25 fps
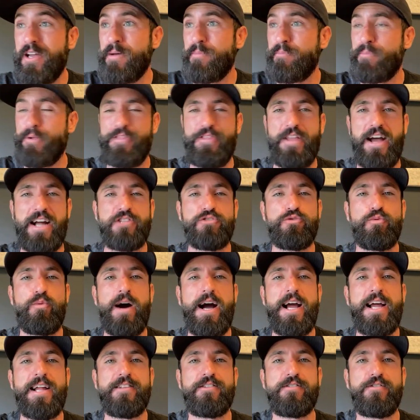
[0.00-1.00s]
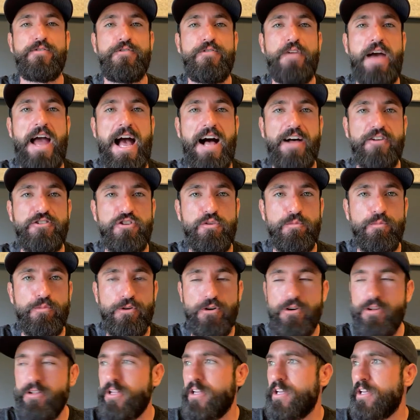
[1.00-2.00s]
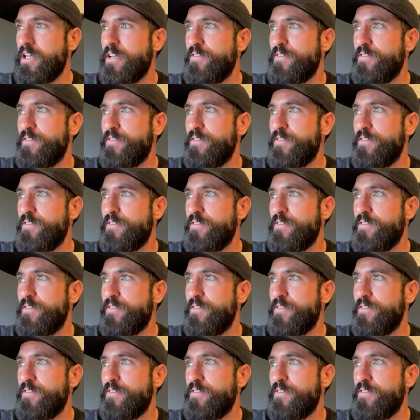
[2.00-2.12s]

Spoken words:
but that's why it's valuable.